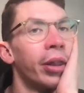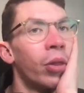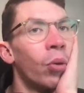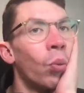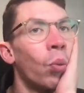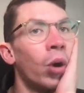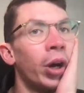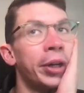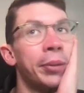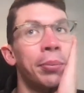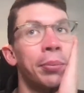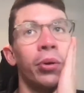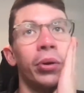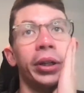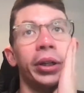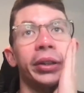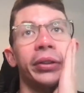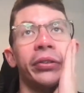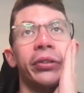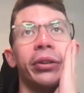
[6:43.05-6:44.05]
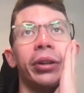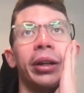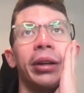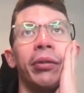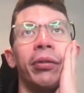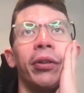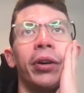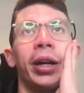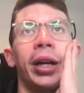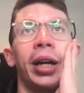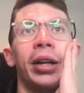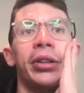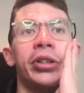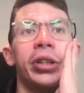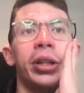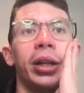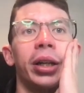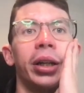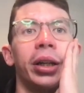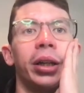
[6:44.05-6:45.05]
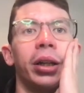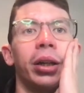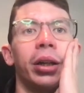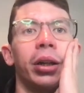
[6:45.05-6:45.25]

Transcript: the white points if I actually...